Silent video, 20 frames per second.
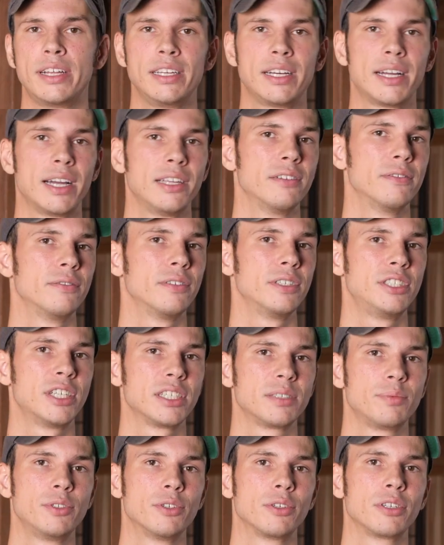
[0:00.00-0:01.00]
any kind of
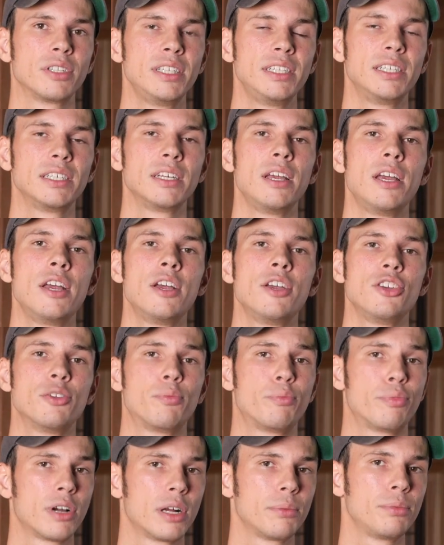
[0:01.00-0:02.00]
adjustment or cleaning,
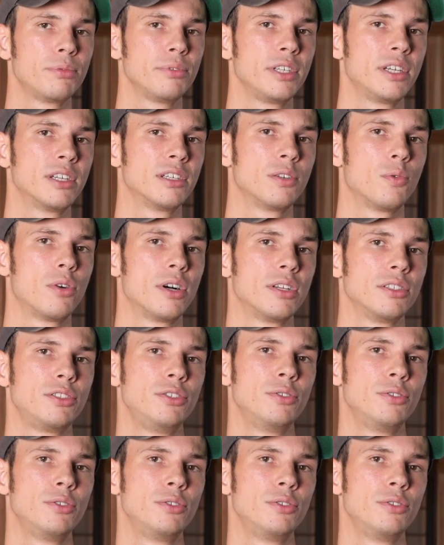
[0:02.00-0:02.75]
you're probably going to want